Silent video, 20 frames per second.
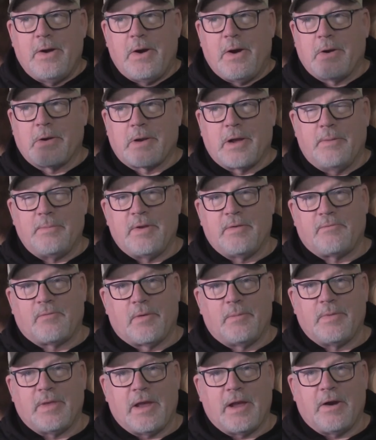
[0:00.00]
are coming
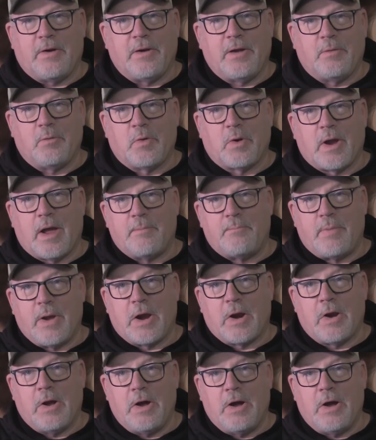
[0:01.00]
from the area where I bear